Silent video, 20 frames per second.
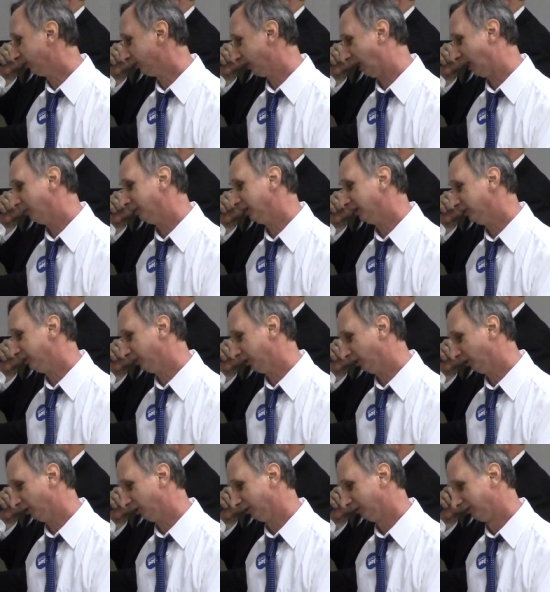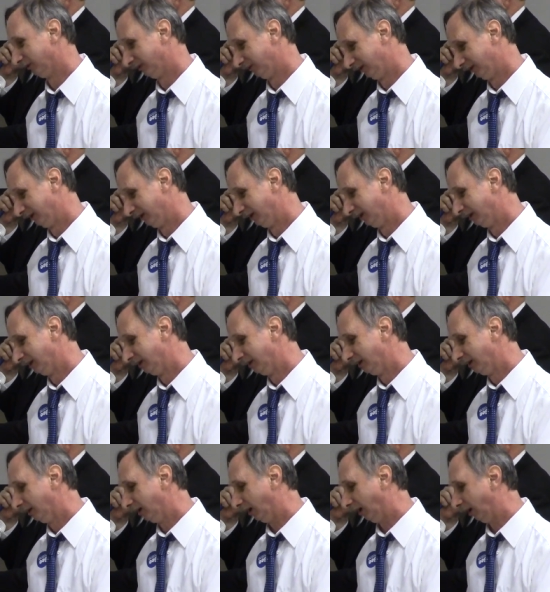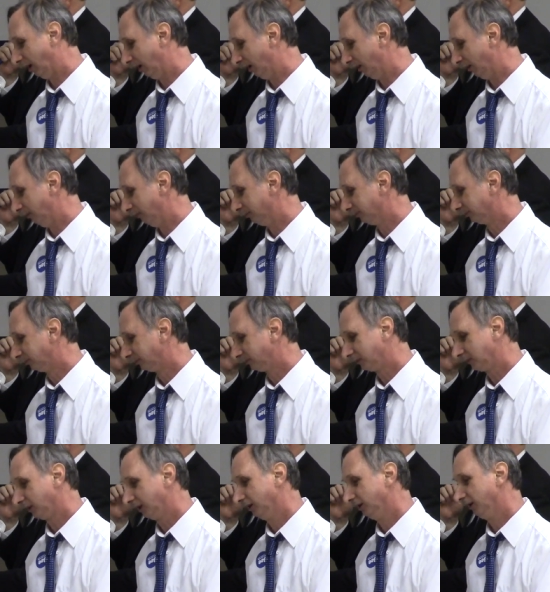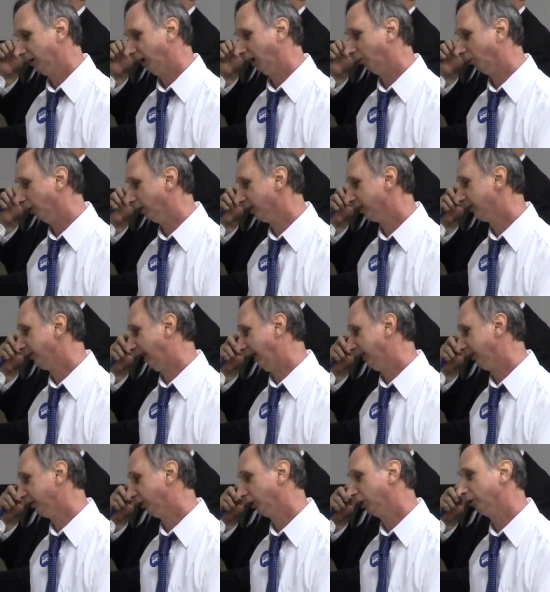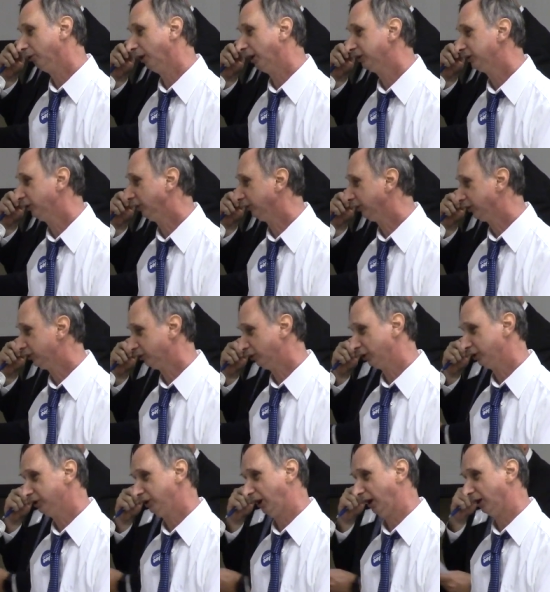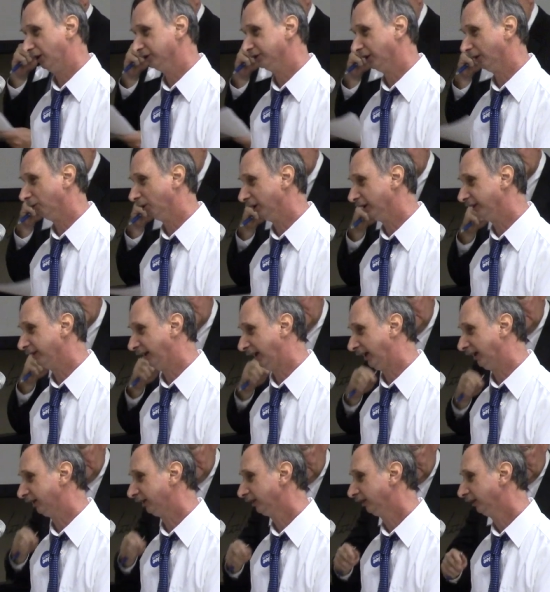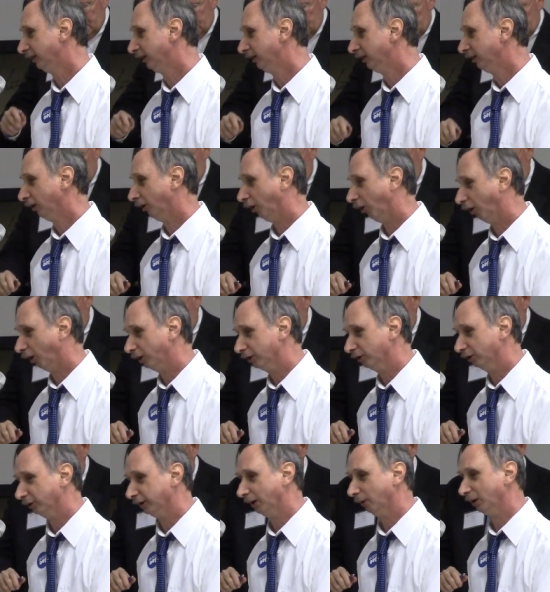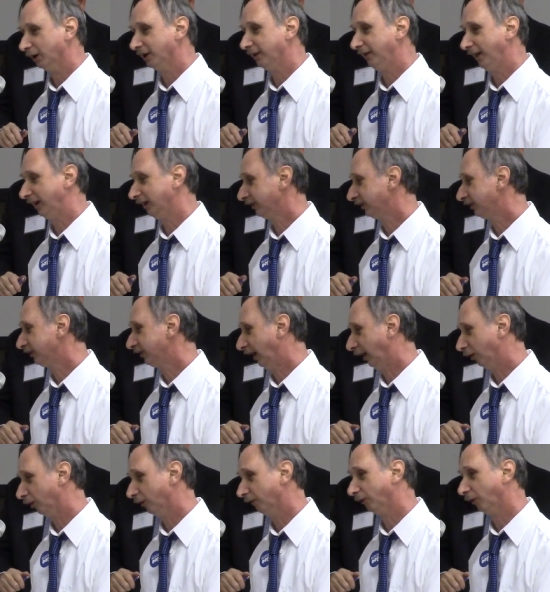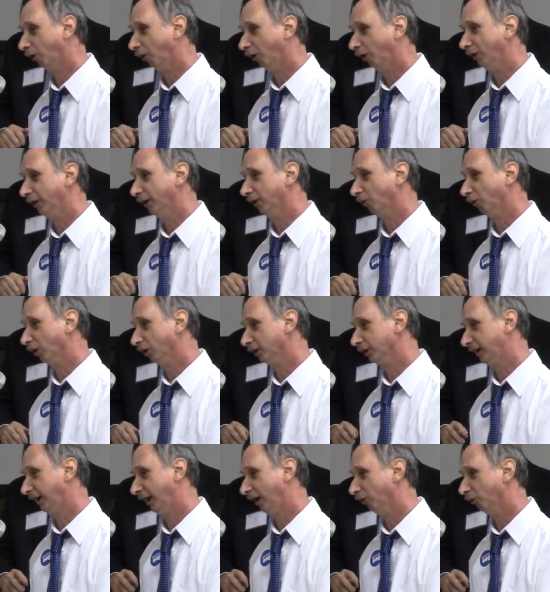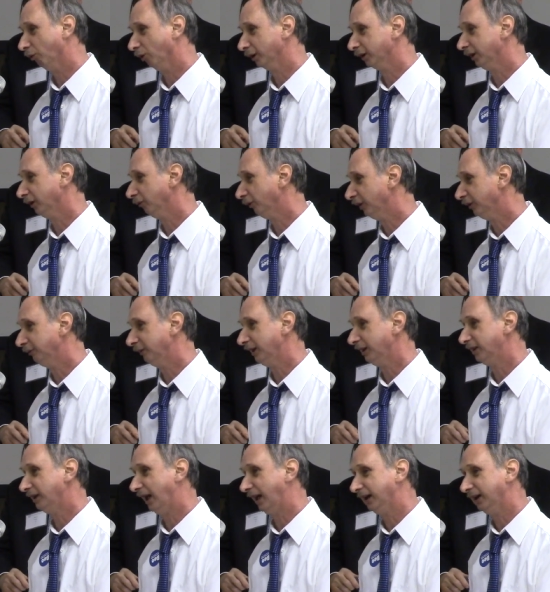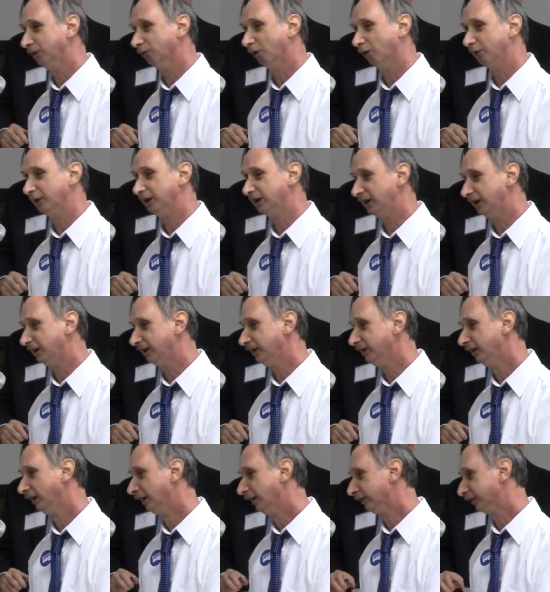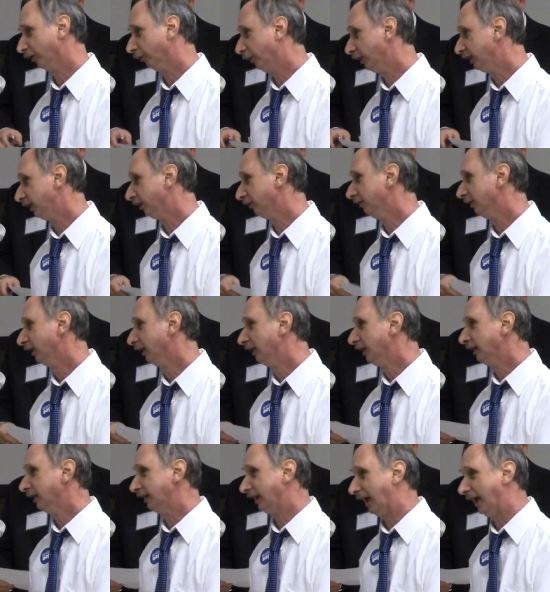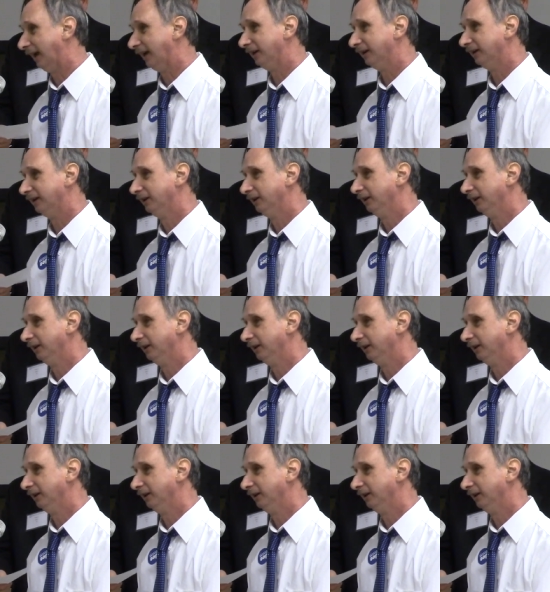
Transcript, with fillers: job easier. Um, I want to thank the congressional district chairs. I want to thank Arnold. I want to thank Sarah for all their work, help working with me, getting what we need so we can get